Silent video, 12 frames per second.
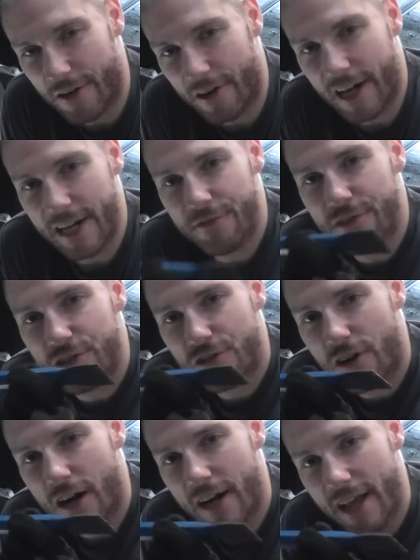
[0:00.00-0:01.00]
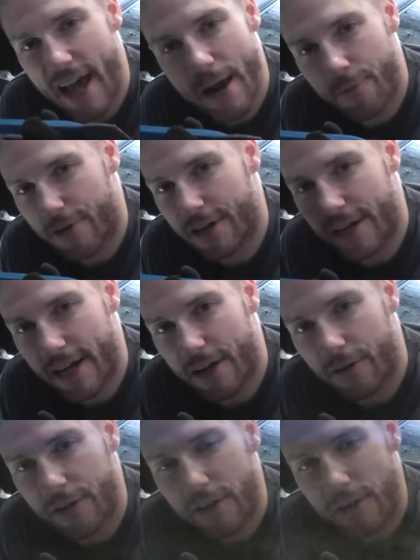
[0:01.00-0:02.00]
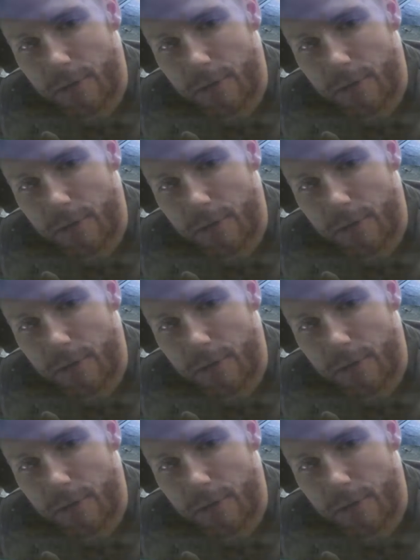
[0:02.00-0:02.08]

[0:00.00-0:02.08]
here. I even tried hammering it out